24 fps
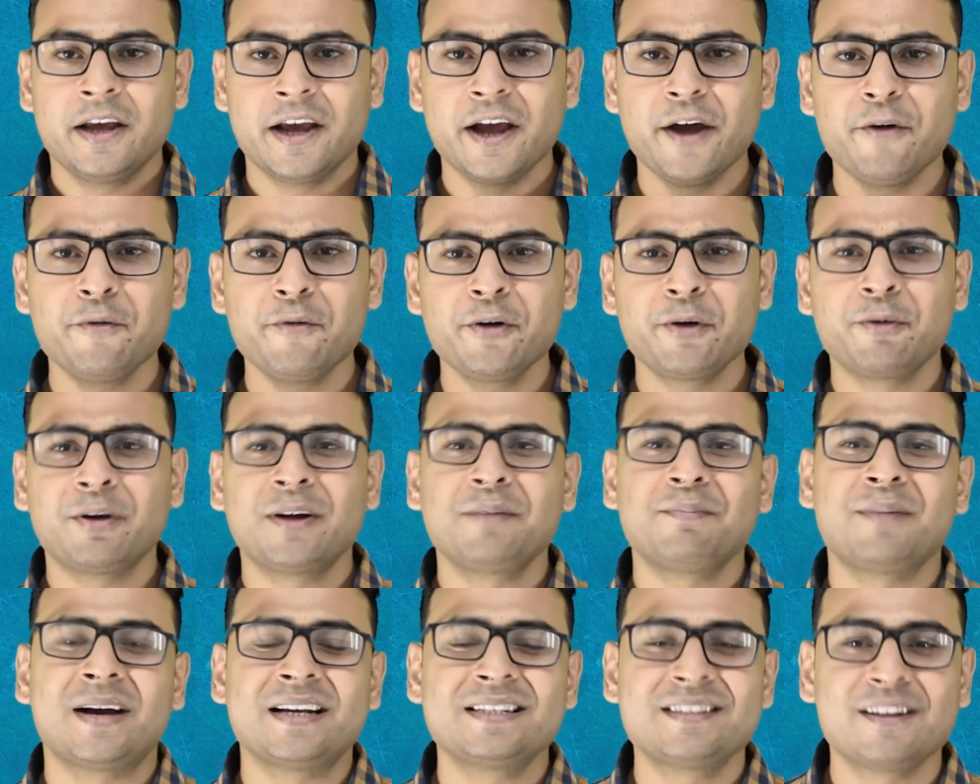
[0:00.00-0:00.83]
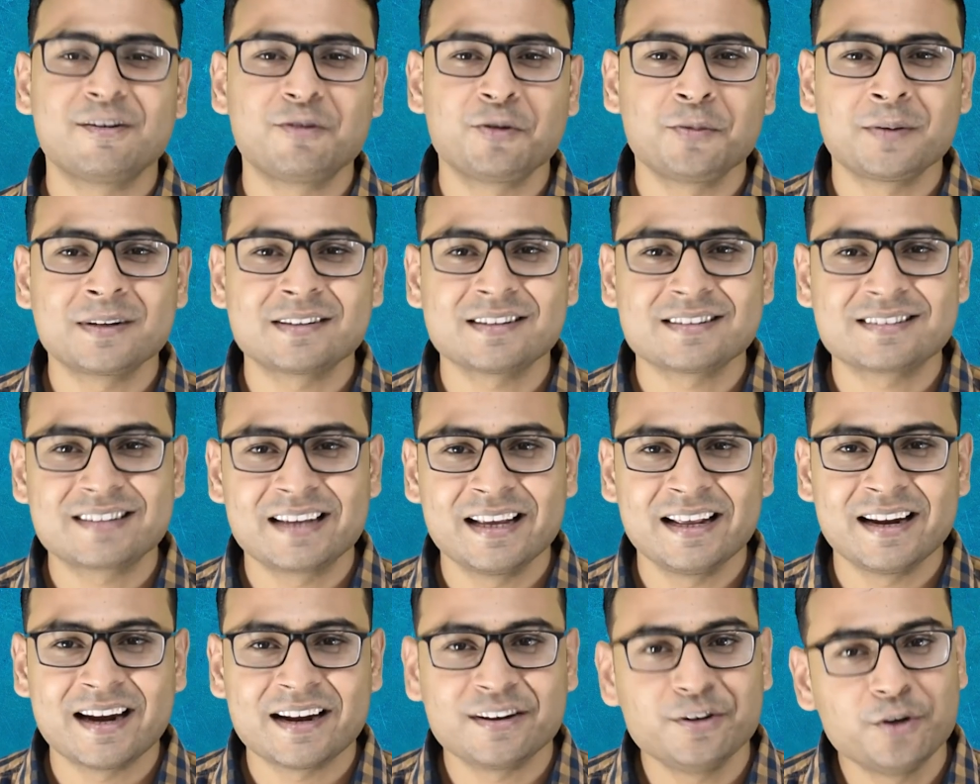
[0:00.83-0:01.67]
Hey everyone, myself Umar
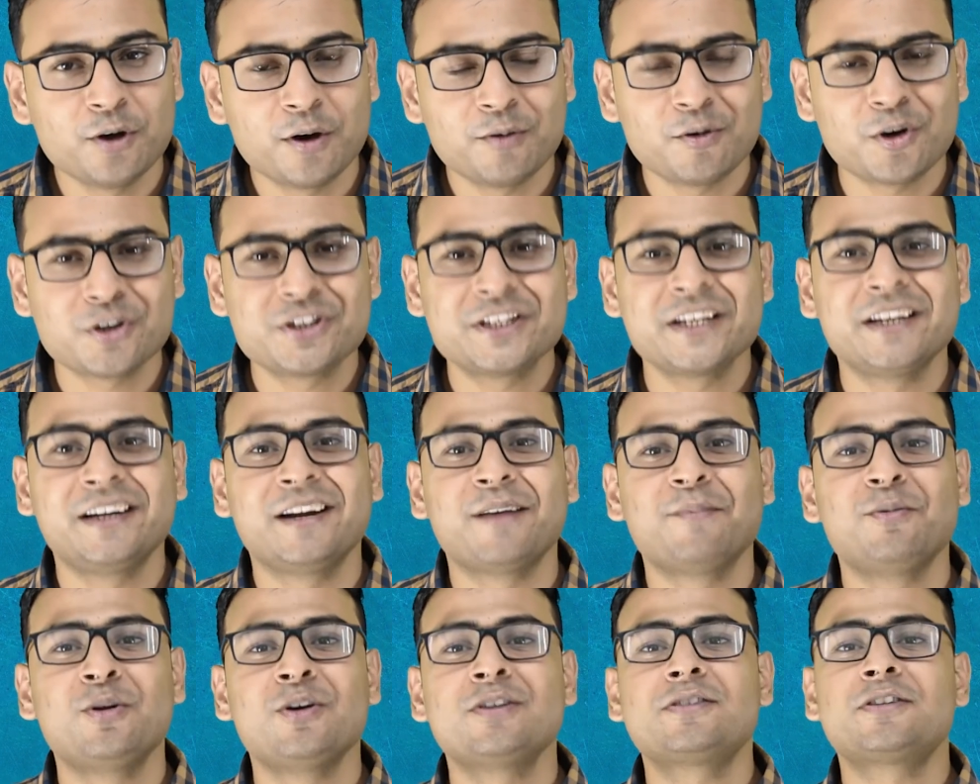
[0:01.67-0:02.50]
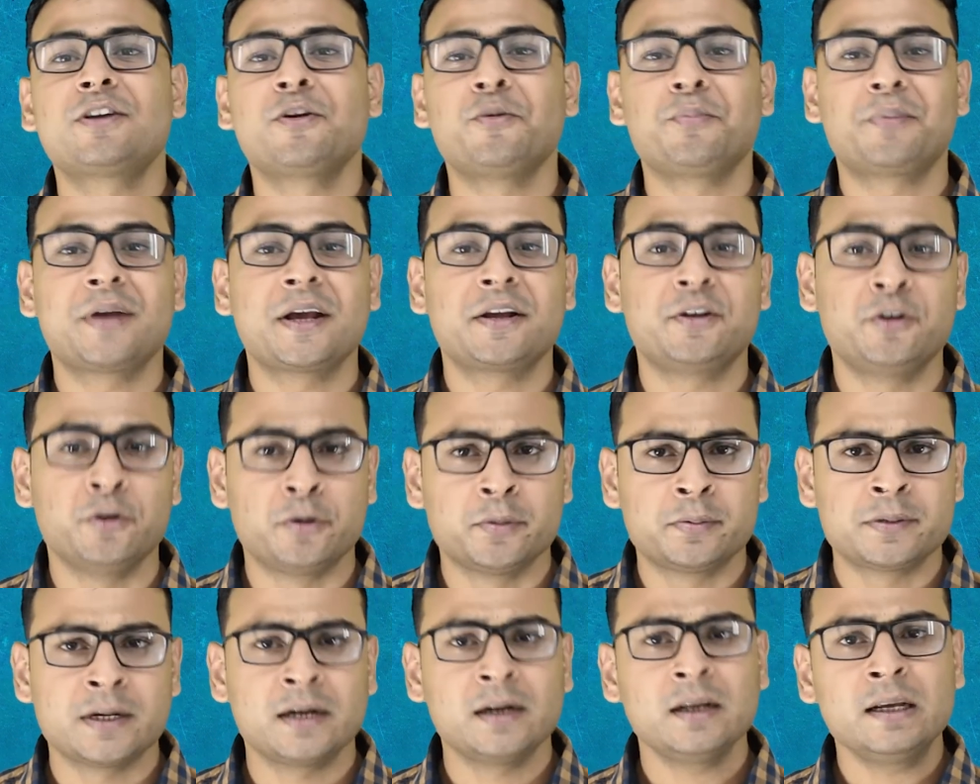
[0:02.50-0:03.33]
Taskeer and you are watching WsCubeTech
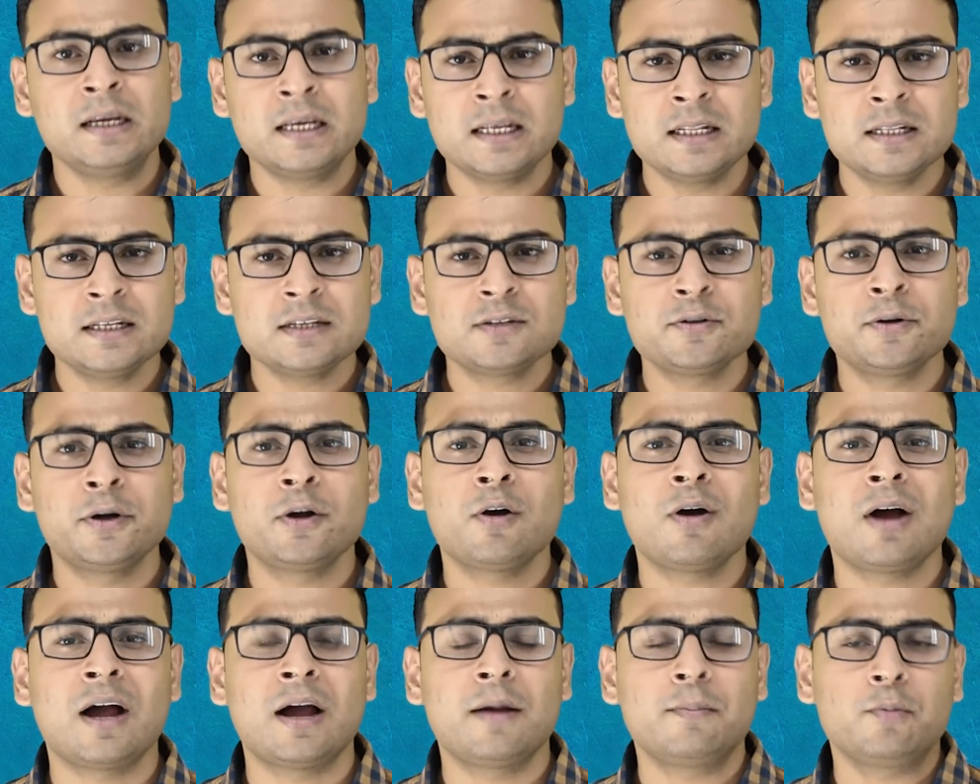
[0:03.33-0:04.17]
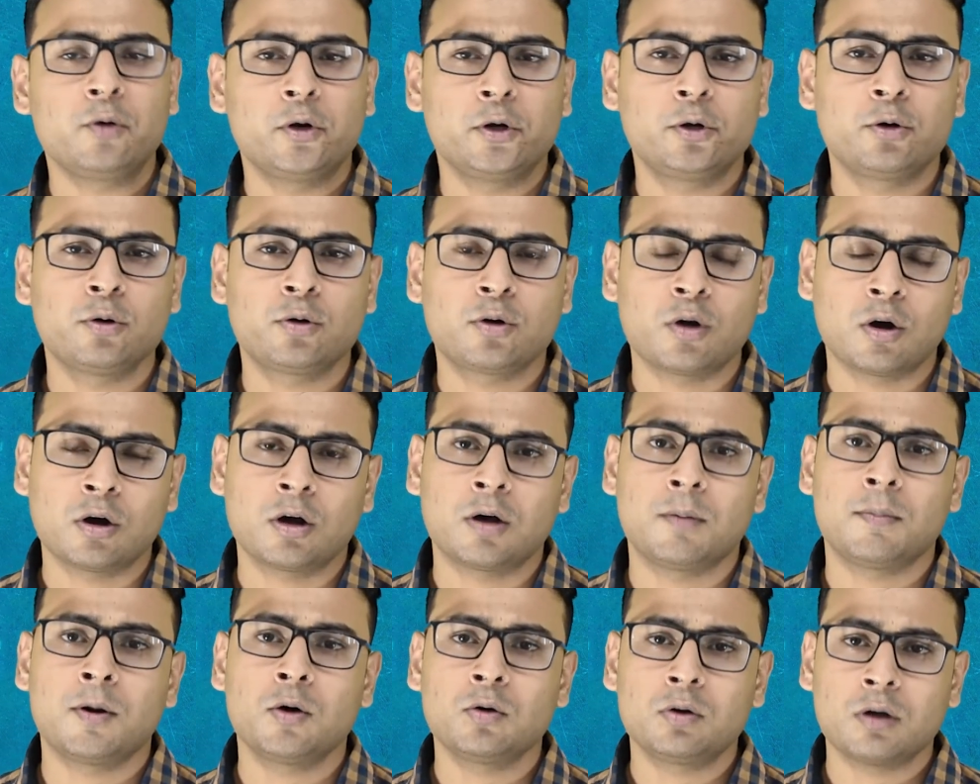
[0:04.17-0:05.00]
YouTube channel. In this video, I am going to talk
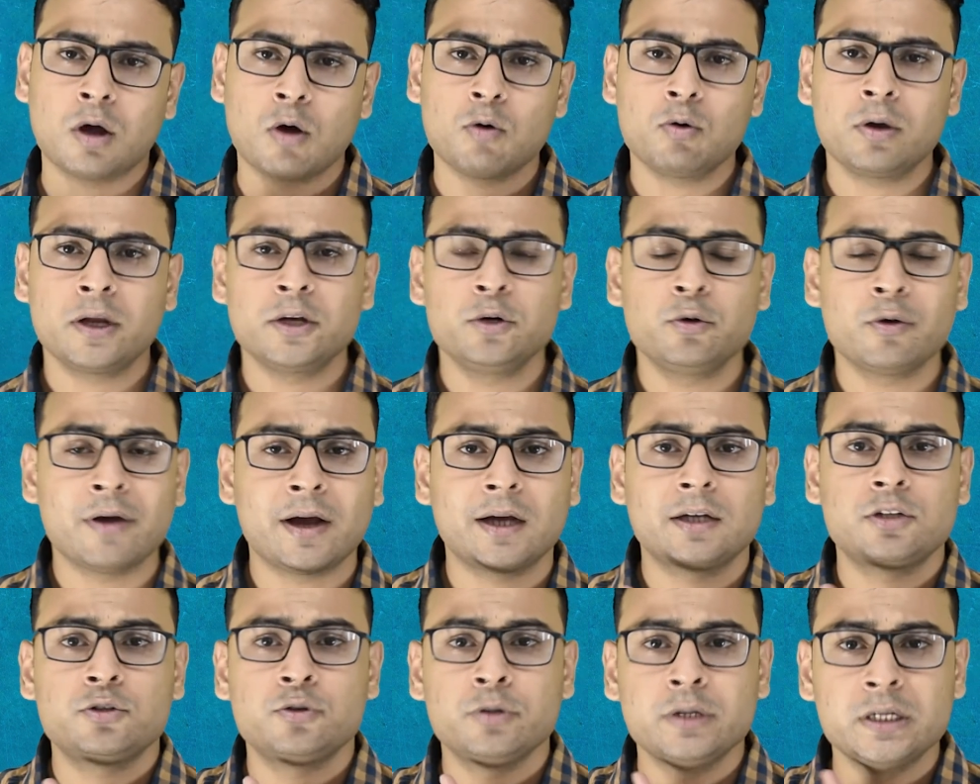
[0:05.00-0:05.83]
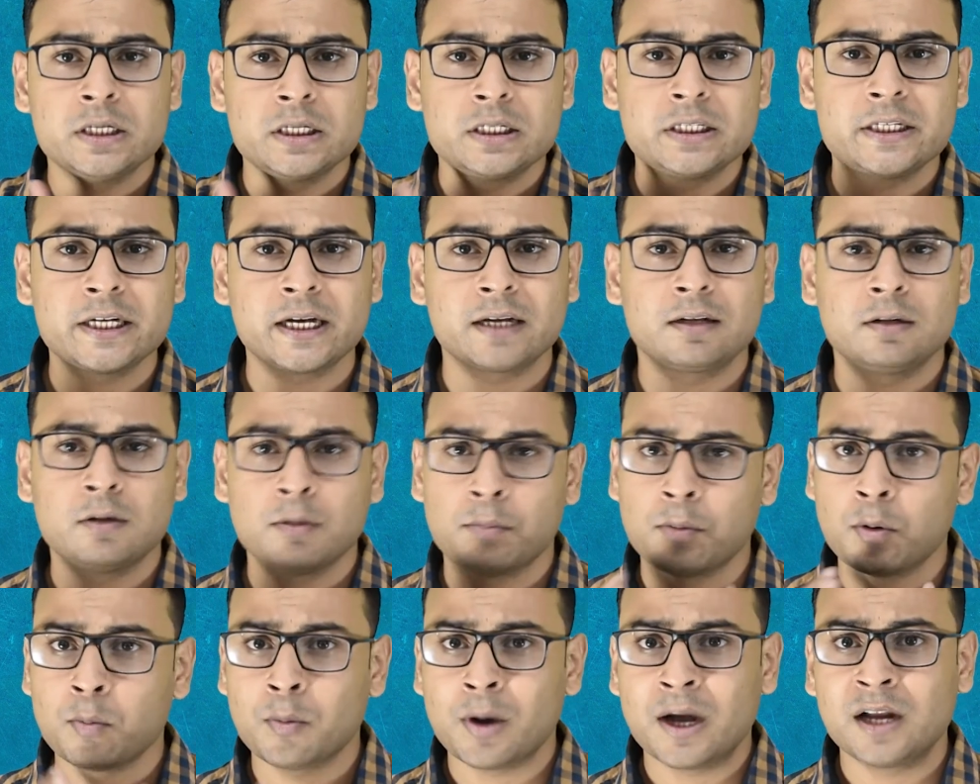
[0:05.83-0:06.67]
about how can you actually check the
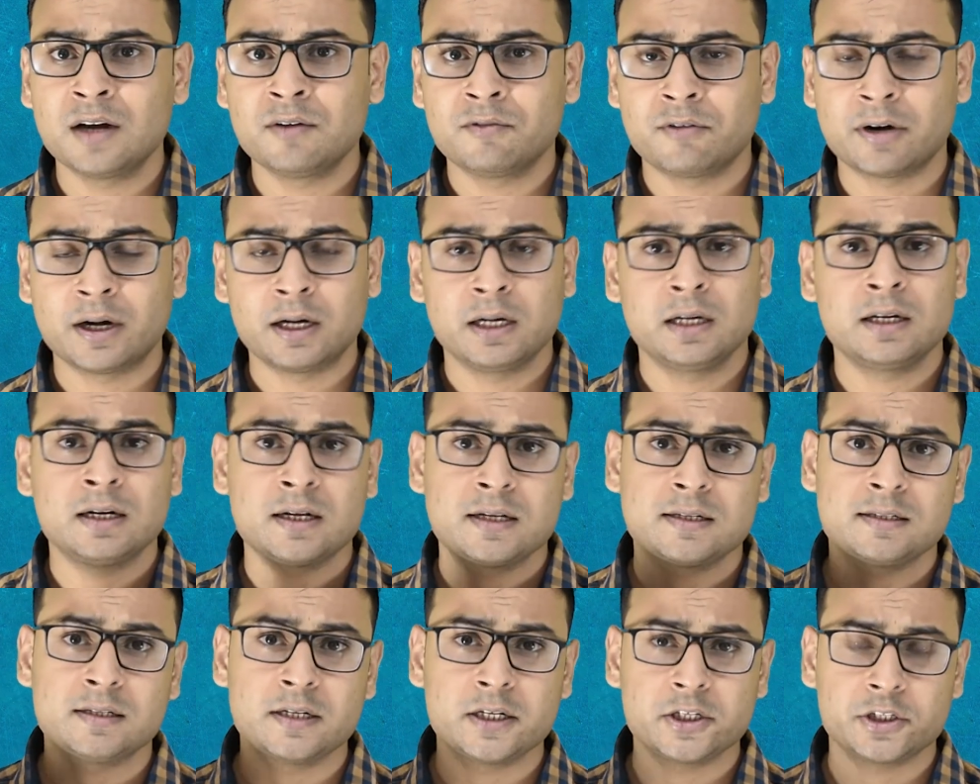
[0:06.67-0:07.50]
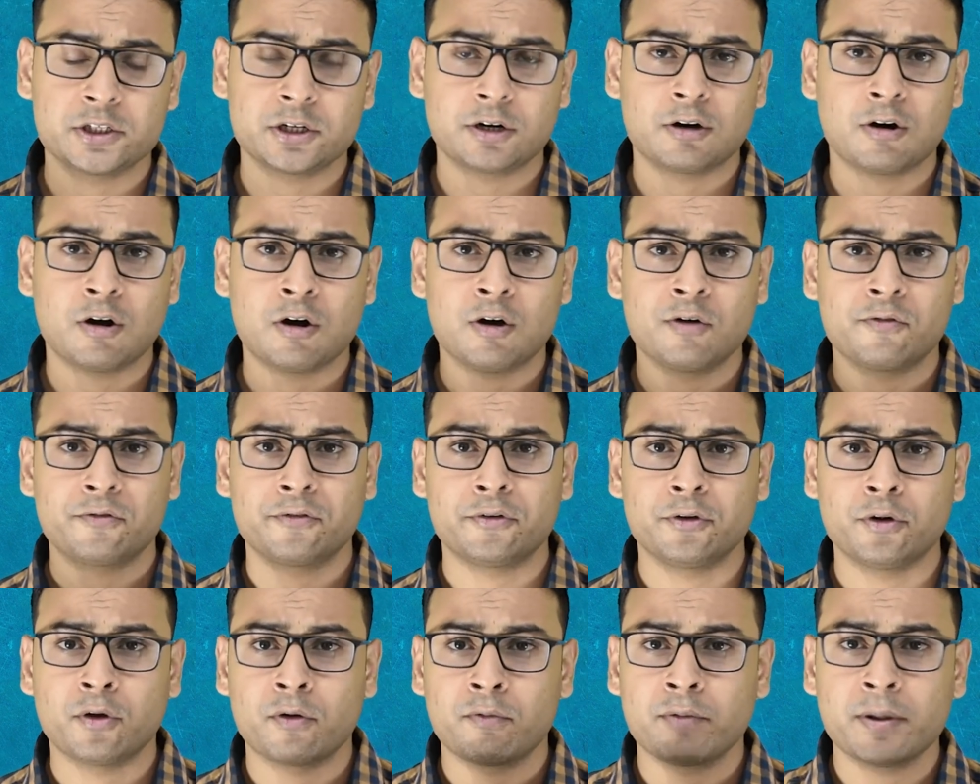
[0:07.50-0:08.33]
mobile friendliness nature of
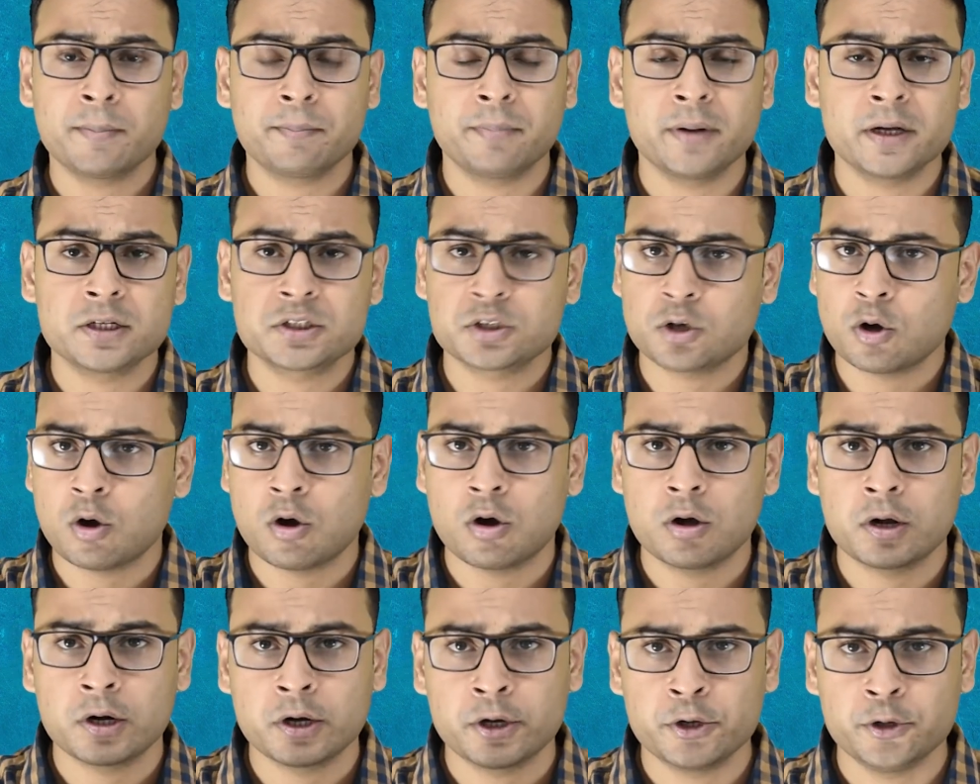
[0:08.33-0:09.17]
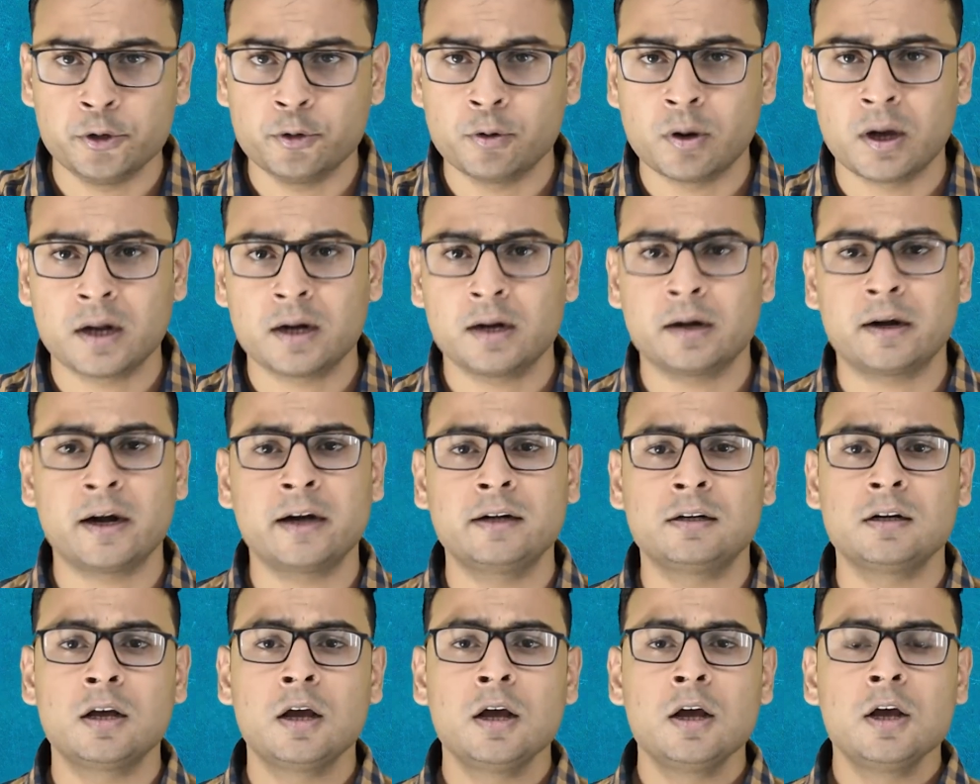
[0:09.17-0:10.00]
your web page or URL, right?